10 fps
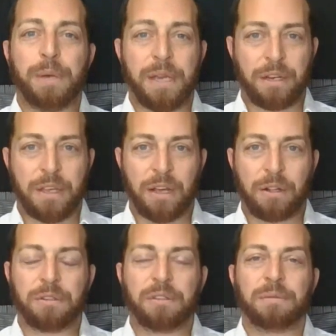being
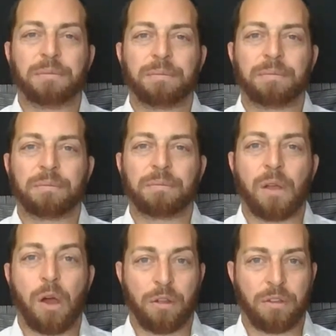killed
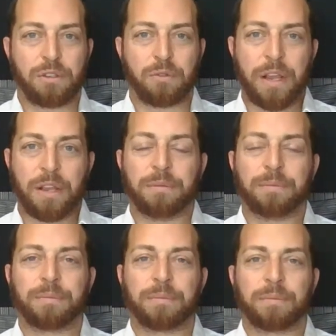on the street
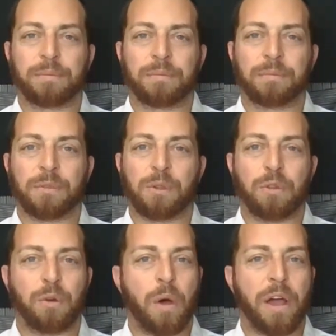
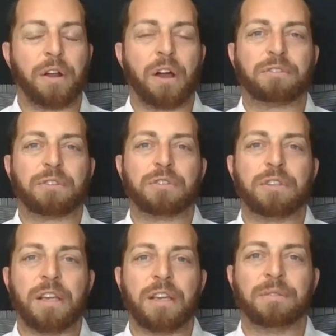with a white officer's
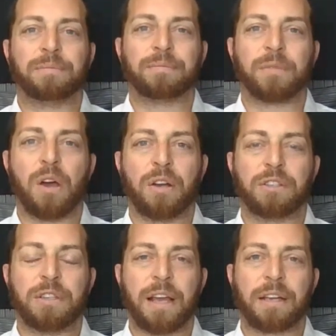knee on his
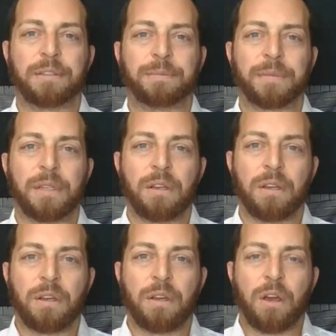neck.
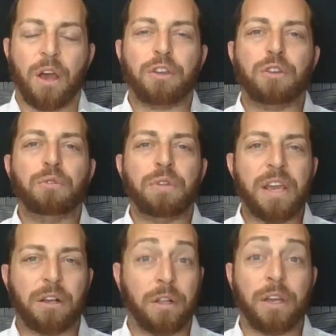A
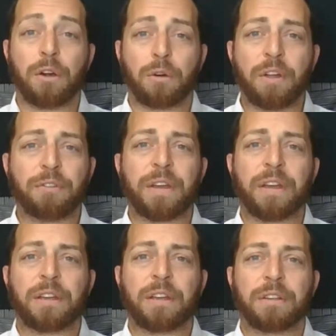uniquely
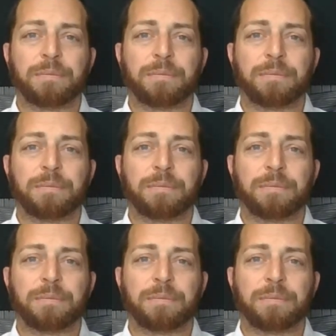horrific,